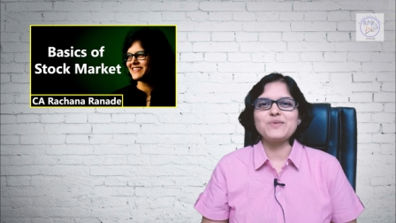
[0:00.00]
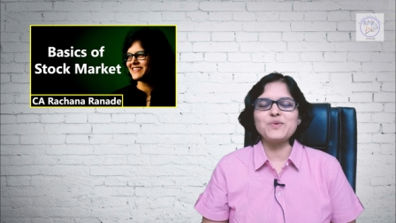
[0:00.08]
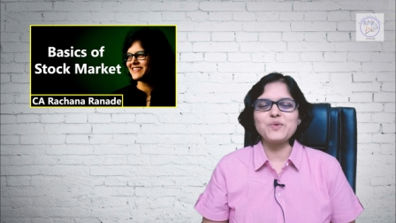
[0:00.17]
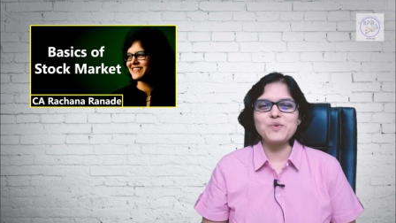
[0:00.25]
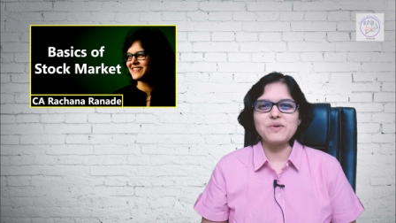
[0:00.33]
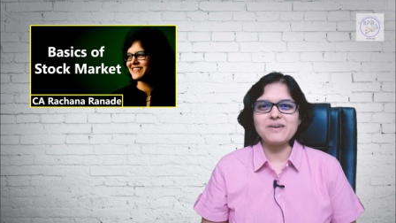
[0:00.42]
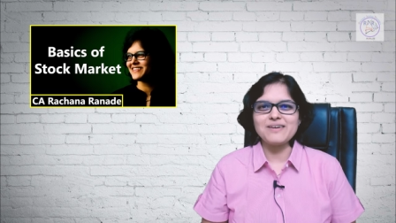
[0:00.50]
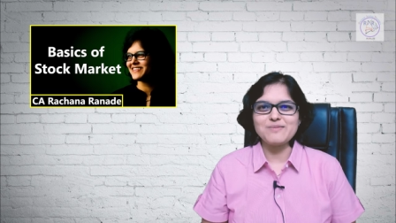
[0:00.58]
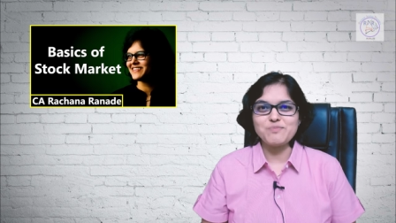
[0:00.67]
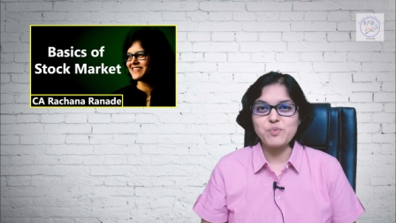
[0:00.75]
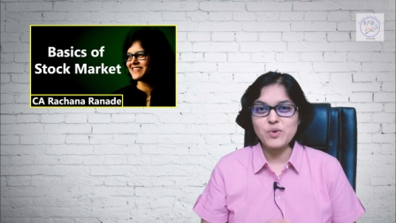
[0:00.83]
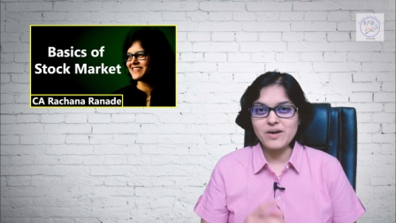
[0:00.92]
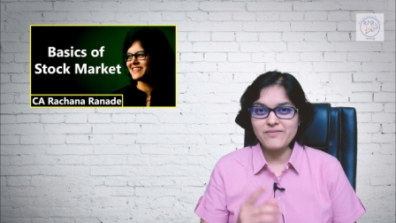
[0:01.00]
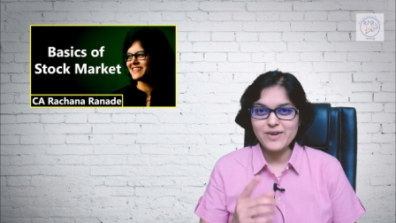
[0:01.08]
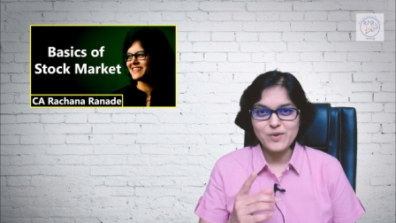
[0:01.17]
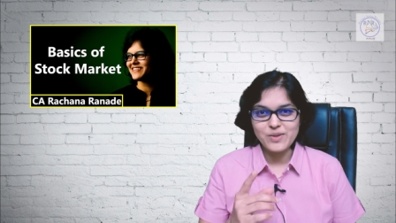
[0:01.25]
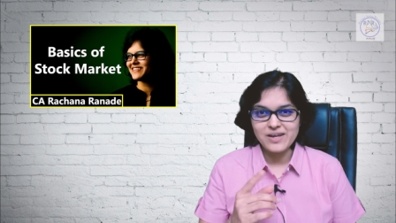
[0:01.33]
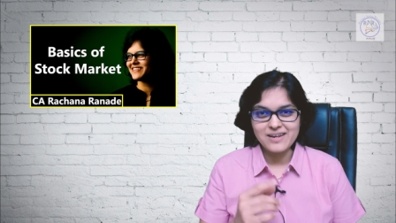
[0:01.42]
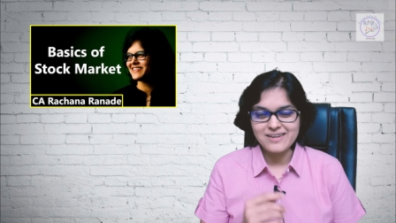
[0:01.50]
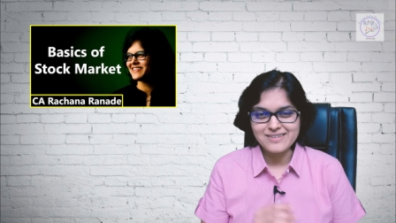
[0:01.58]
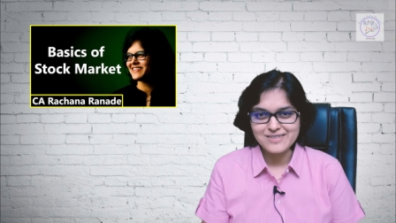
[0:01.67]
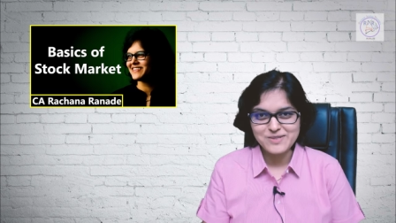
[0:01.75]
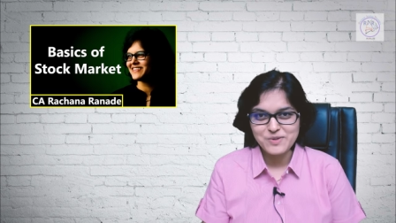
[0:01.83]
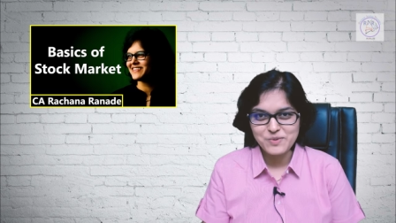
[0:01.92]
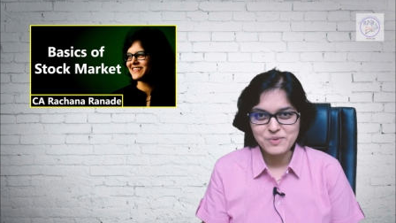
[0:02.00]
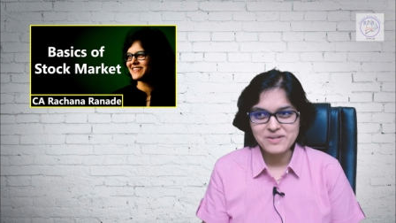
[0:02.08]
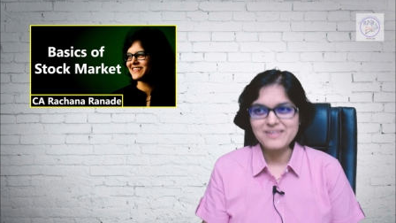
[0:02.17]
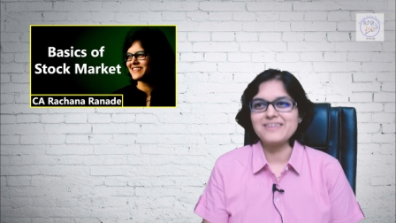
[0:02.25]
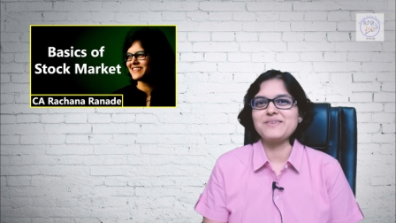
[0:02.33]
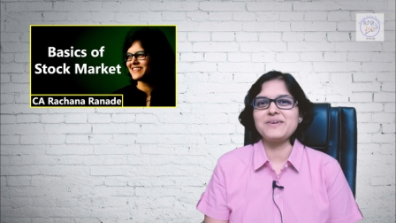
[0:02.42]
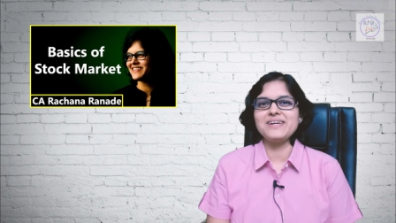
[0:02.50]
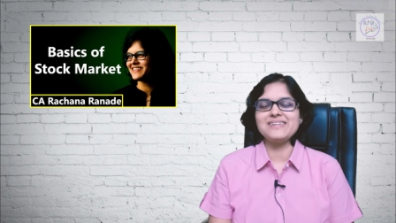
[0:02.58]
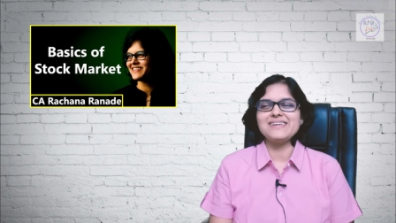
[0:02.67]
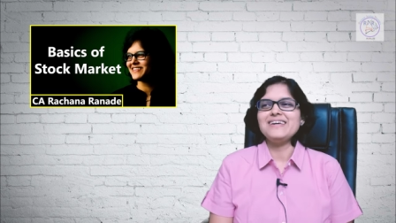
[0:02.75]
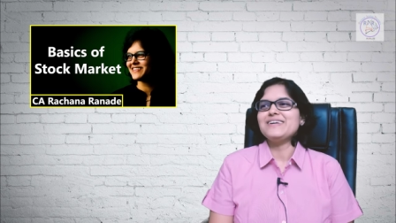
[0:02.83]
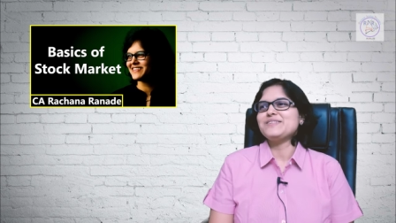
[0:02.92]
So, uh, pura video dekhna zarur, right?